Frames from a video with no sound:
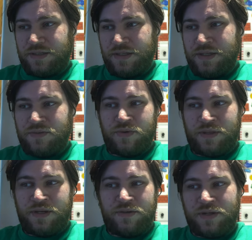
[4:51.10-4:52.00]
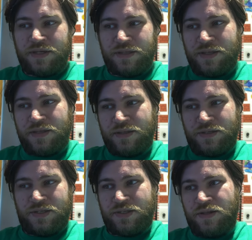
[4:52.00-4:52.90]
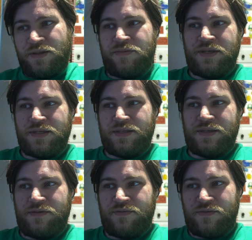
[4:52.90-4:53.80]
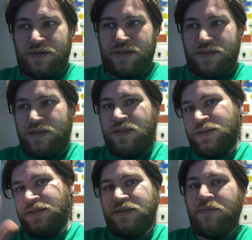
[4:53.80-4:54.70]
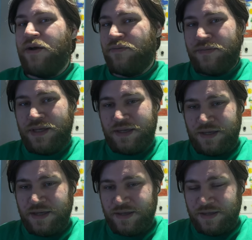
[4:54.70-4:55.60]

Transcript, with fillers: it is worth noting, just on the basis of this is about me.